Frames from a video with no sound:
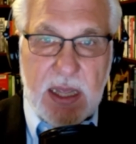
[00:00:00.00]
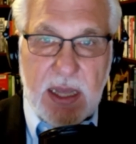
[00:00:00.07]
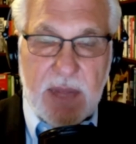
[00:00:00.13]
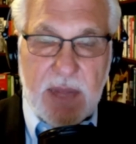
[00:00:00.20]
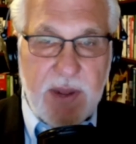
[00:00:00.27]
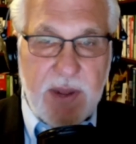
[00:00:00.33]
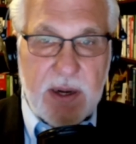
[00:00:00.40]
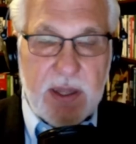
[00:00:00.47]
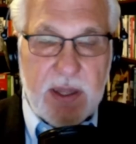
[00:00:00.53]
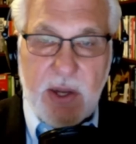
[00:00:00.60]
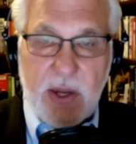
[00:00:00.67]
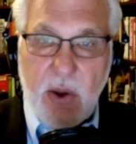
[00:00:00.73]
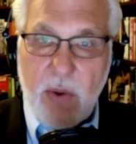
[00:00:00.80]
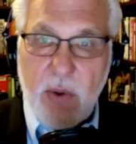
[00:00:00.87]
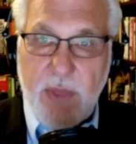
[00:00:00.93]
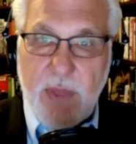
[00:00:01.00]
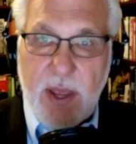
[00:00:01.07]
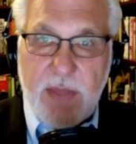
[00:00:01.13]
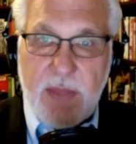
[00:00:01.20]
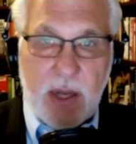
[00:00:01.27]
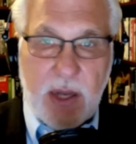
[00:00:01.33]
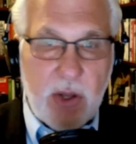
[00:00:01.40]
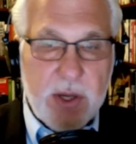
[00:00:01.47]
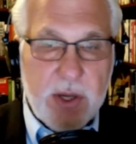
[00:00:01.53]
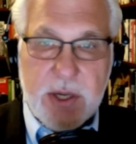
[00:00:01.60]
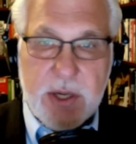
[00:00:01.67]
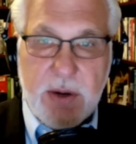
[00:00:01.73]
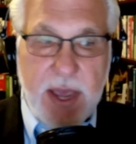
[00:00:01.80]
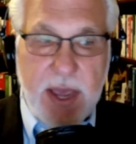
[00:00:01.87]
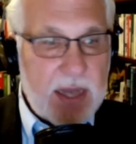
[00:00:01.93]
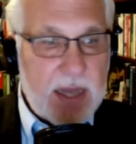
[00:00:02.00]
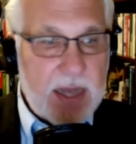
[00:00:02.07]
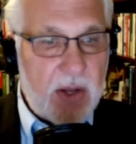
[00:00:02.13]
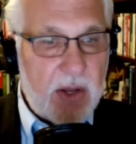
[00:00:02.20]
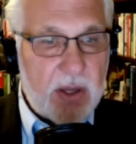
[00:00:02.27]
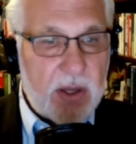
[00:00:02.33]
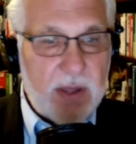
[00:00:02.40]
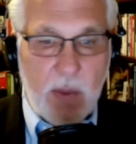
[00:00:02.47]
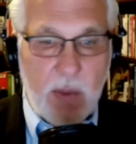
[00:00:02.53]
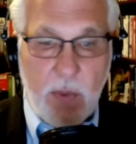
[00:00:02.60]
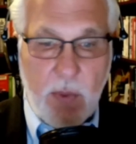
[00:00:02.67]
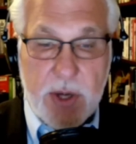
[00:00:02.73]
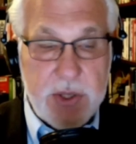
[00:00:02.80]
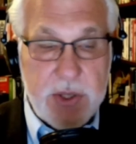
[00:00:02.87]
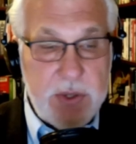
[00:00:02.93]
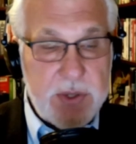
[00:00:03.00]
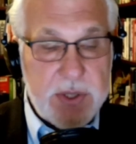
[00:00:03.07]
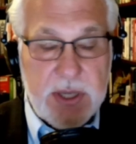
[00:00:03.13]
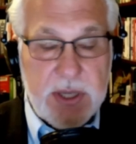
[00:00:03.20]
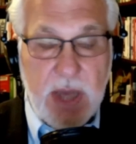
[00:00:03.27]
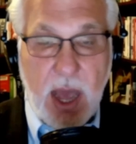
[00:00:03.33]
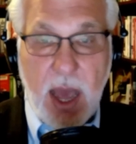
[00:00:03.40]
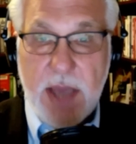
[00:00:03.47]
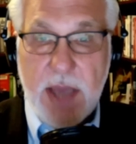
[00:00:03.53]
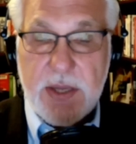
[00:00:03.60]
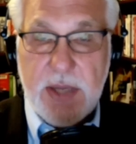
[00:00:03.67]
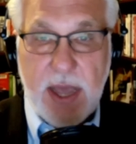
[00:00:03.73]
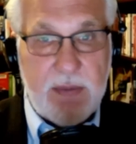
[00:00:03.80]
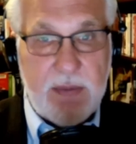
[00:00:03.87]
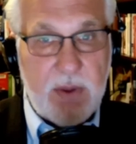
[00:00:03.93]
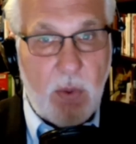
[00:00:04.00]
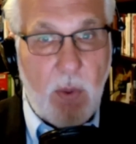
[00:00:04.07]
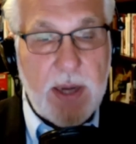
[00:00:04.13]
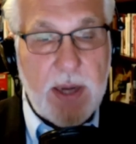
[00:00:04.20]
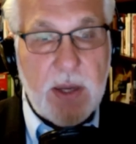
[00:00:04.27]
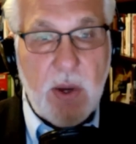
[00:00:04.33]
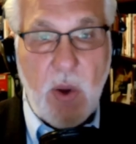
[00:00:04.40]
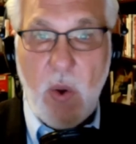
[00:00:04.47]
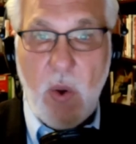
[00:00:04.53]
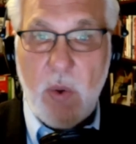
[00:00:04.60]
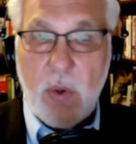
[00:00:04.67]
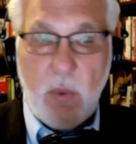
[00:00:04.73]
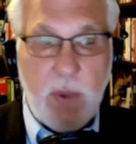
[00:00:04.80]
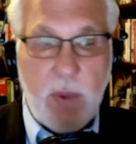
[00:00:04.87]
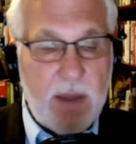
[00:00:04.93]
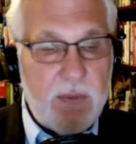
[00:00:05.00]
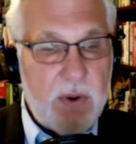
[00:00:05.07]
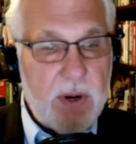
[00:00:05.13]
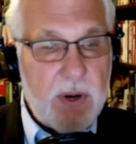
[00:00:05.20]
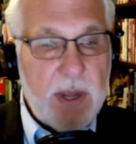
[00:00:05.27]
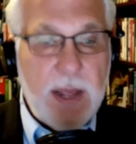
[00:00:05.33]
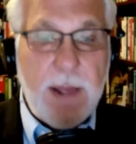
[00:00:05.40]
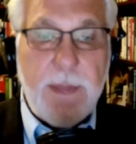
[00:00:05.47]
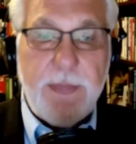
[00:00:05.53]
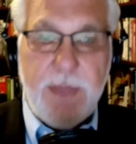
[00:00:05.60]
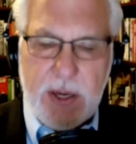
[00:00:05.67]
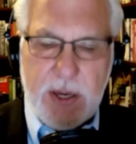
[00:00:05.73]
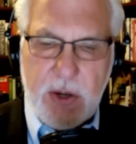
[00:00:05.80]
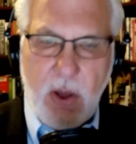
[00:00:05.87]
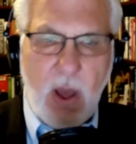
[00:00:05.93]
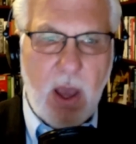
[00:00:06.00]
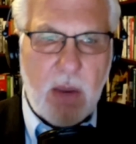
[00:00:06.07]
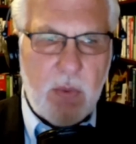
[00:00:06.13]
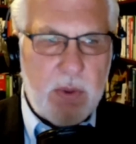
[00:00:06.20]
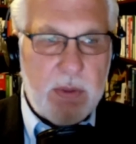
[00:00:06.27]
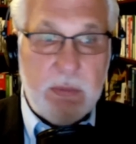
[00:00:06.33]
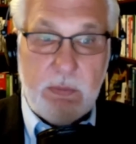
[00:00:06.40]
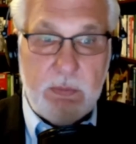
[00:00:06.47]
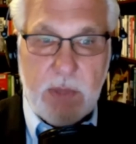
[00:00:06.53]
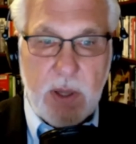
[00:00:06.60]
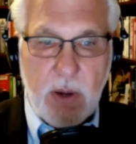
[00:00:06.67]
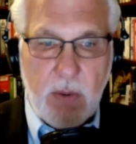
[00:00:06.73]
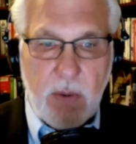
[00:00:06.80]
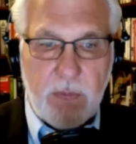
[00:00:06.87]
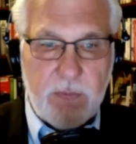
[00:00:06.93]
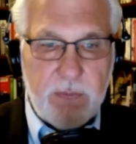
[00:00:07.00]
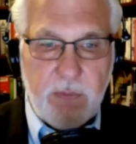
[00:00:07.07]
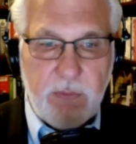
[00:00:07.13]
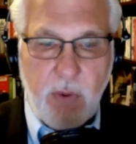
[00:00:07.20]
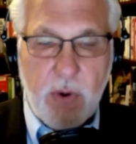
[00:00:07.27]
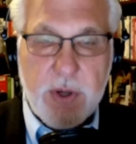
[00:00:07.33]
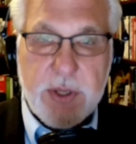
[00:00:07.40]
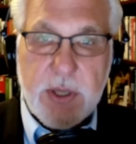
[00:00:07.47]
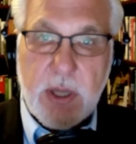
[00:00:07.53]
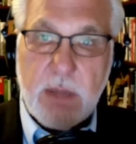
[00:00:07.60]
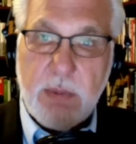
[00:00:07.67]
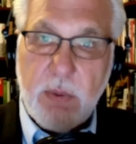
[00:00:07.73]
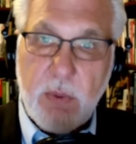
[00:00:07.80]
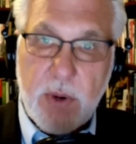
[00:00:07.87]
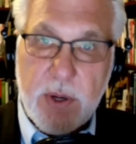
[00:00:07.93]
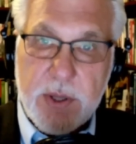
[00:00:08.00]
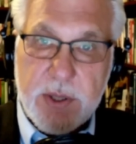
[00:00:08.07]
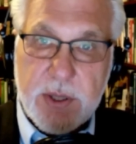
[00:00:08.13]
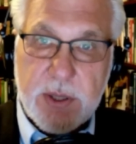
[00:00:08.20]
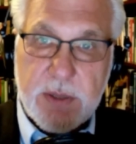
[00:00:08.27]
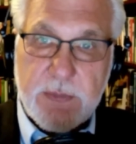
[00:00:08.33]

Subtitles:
They look straight, they wear suits and ties, they have their white coat, whatever. They talk with, 4-syllable words.